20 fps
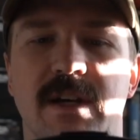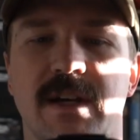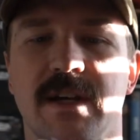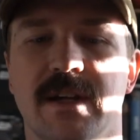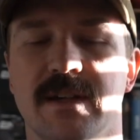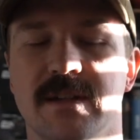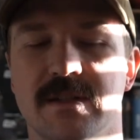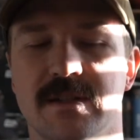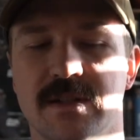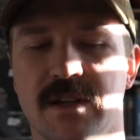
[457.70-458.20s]

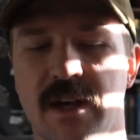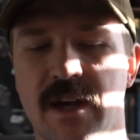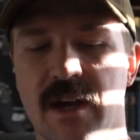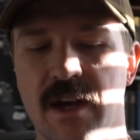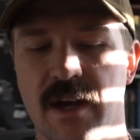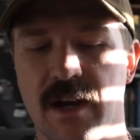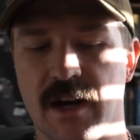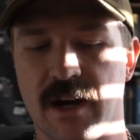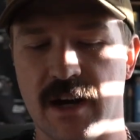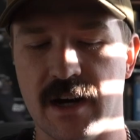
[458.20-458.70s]
is
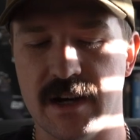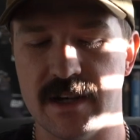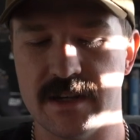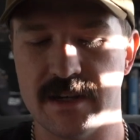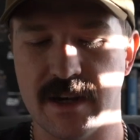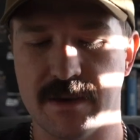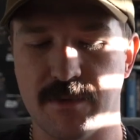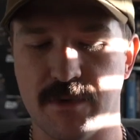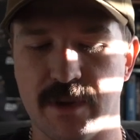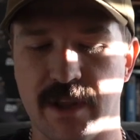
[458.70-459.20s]
a
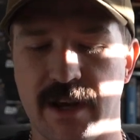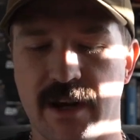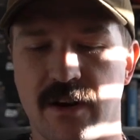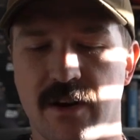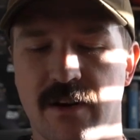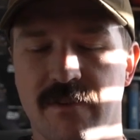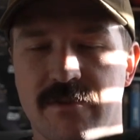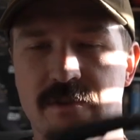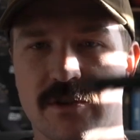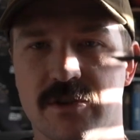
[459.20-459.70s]
double layer
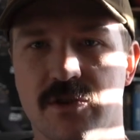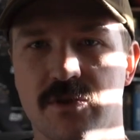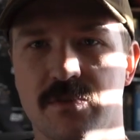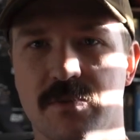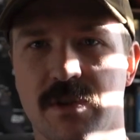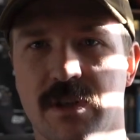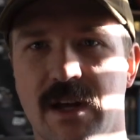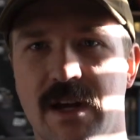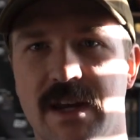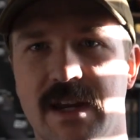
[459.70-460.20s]
of the scuba
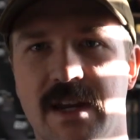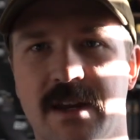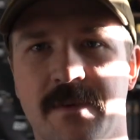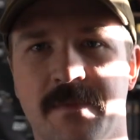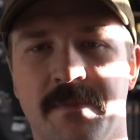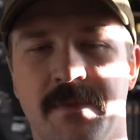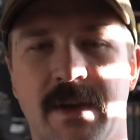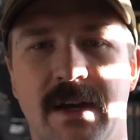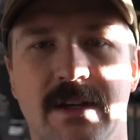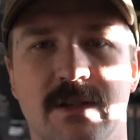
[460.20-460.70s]
lining
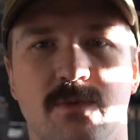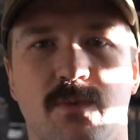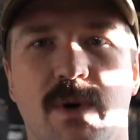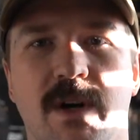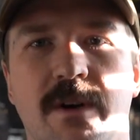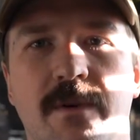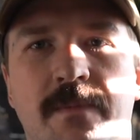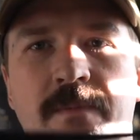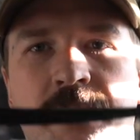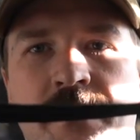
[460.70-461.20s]
as
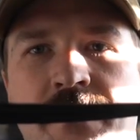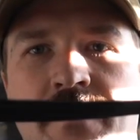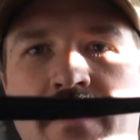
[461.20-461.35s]
well,